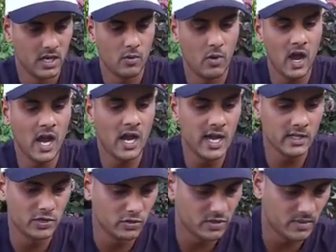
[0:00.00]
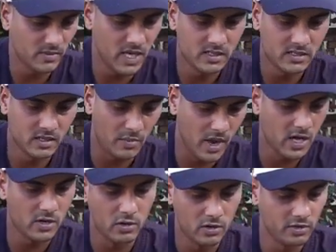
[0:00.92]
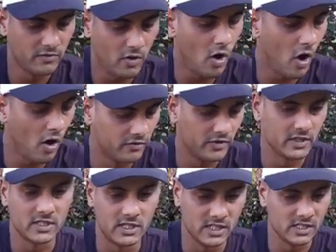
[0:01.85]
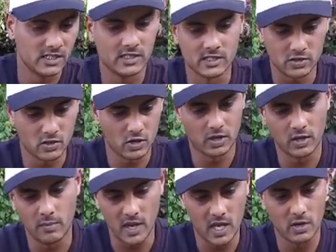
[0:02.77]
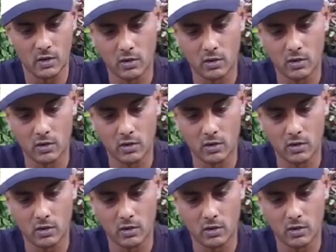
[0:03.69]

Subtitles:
And why I like to use a mustard bait holder, for obvious reasons, it's got the bait